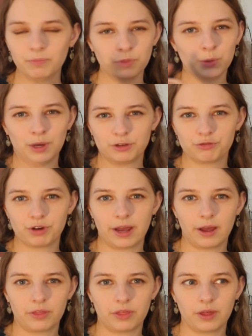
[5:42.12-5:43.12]
you had to
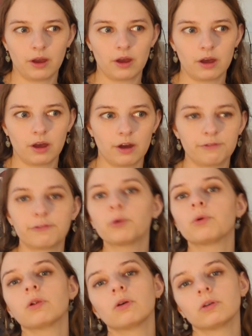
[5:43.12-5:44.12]
write a
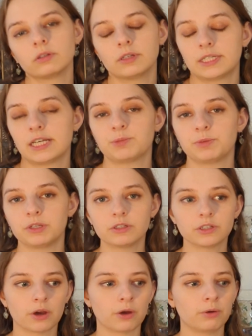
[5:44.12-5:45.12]
folklore assessment.
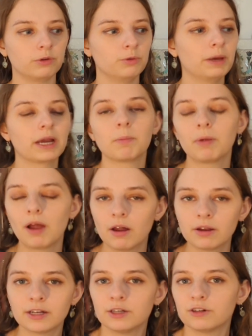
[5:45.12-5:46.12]
So you pick a
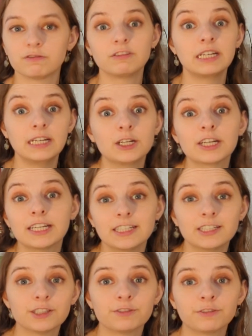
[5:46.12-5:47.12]
plant and you're really looking
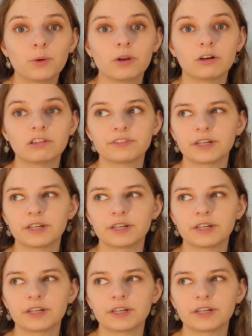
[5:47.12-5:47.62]
into the folklore of